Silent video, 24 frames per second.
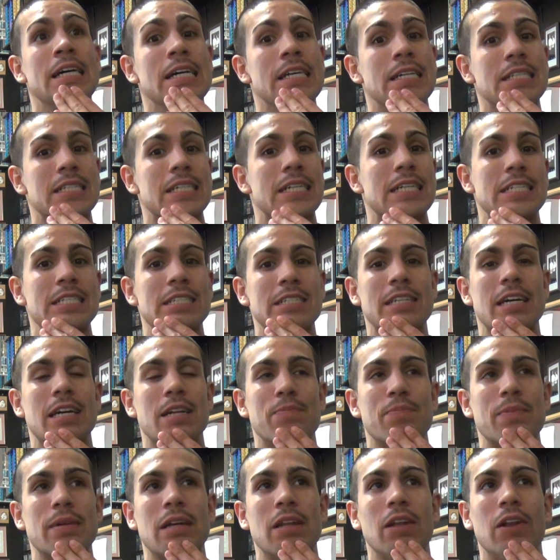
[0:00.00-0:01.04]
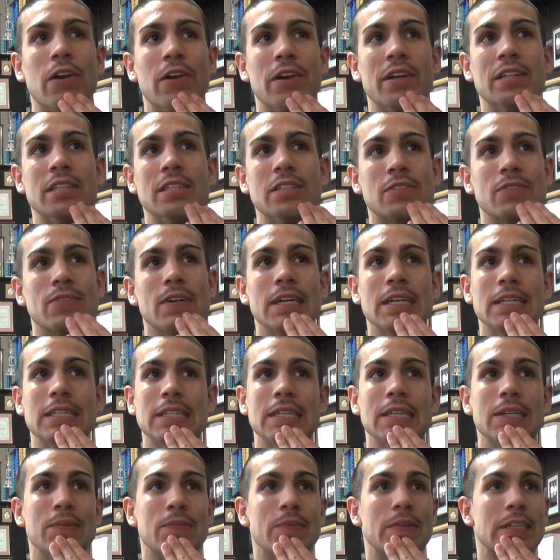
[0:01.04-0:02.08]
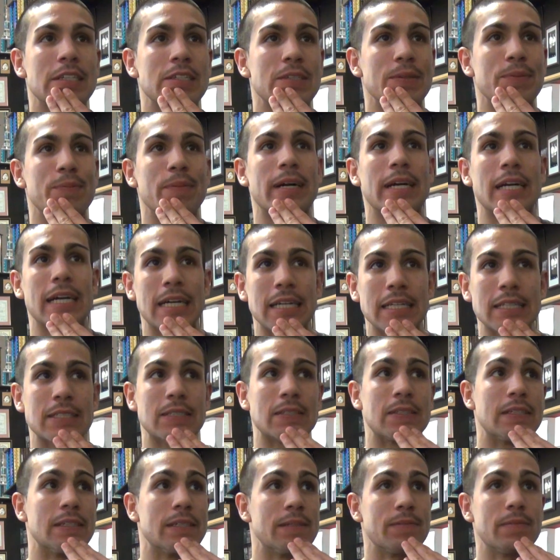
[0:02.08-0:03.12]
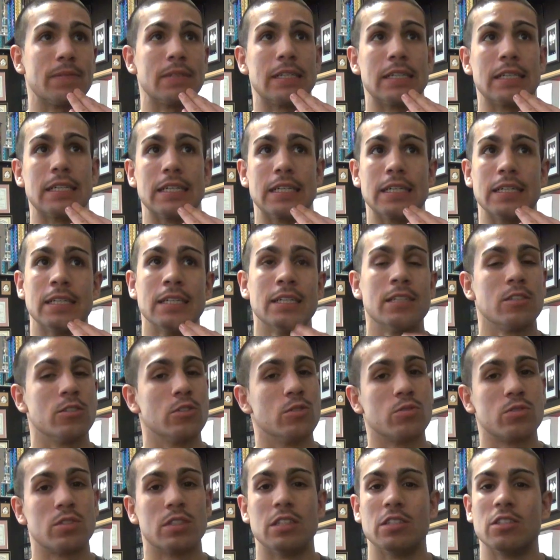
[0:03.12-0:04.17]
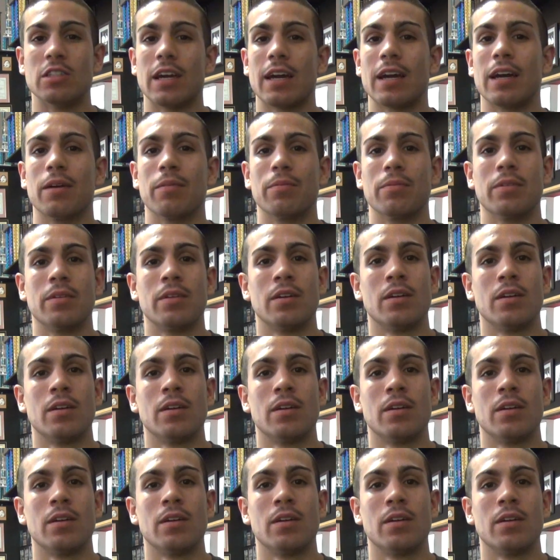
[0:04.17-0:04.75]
So I just got to be alert in this fight. Make sure my hands are up. Use the jab.